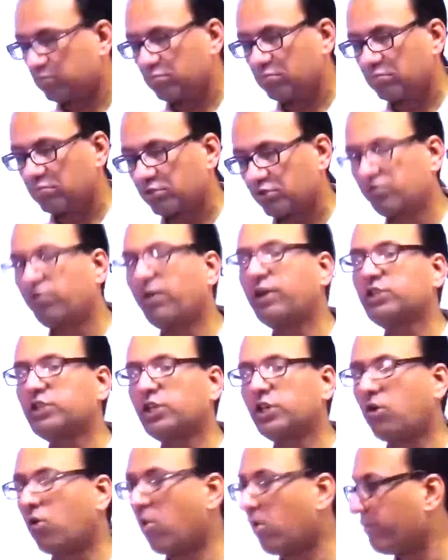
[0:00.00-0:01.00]
structure
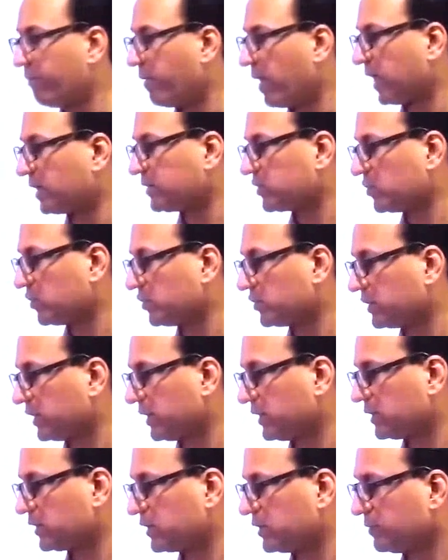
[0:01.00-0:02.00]
called
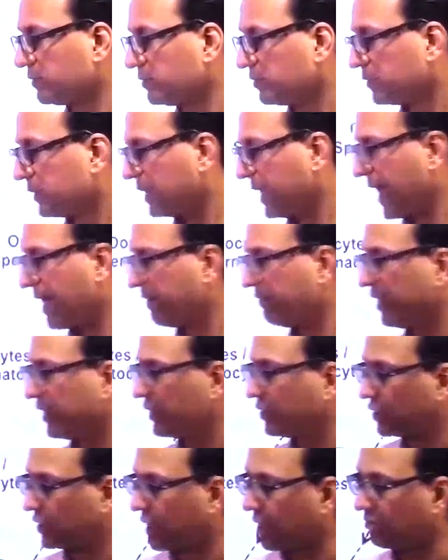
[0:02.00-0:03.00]
blastocyst, having
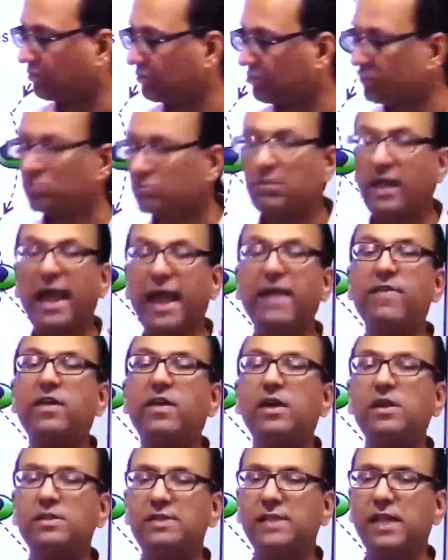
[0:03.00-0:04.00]
some inner
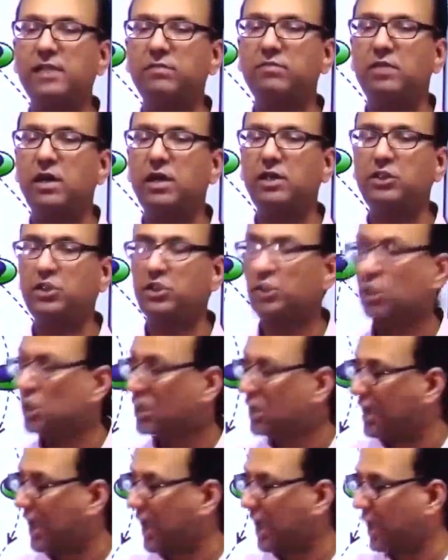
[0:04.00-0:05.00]
cell mass
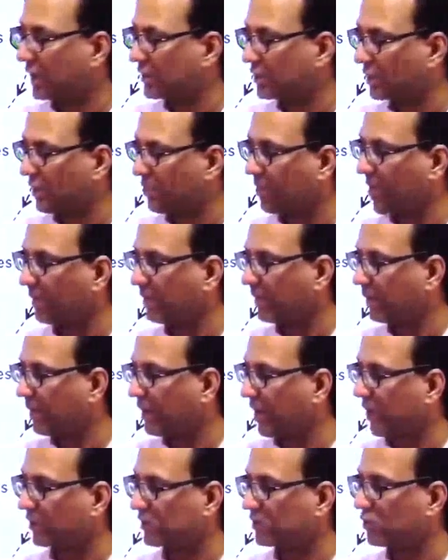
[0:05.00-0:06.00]
and some
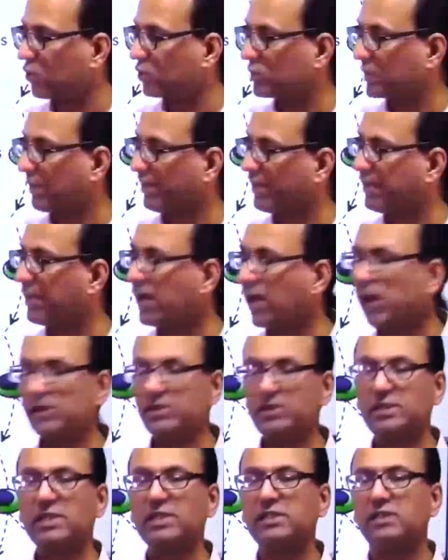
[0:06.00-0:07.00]
epiblast. Those epiblast
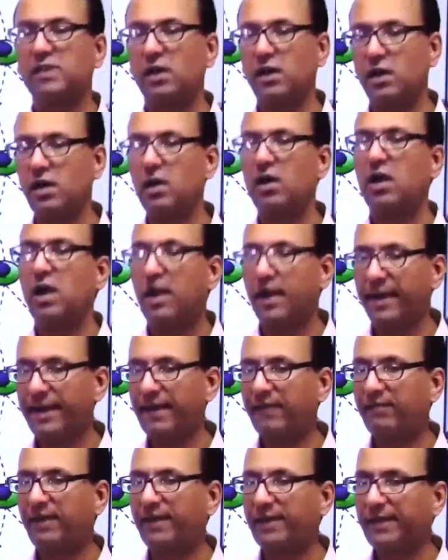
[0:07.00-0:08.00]
cells are
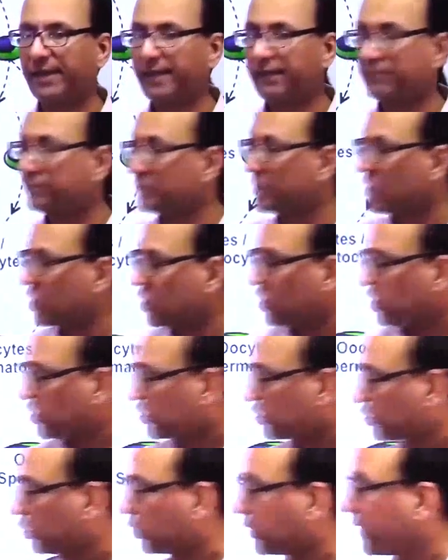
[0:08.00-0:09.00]
dividing
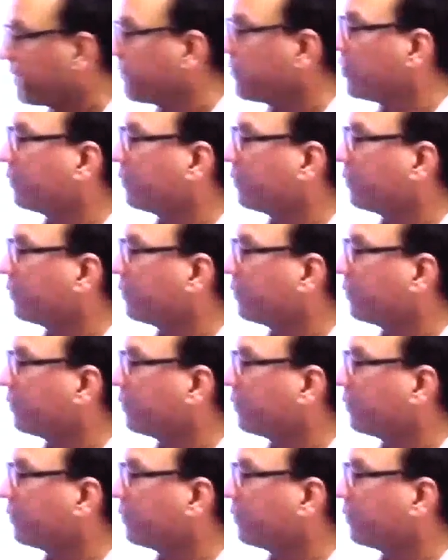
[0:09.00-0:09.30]
to give you